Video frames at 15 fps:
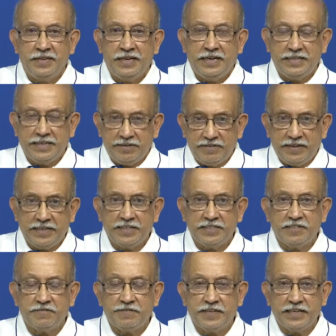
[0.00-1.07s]
And the advantage
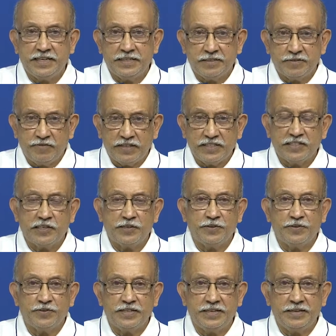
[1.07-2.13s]
of it is once you
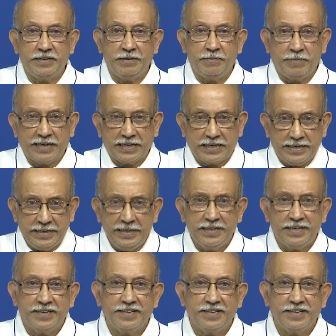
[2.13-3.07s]
do the marking,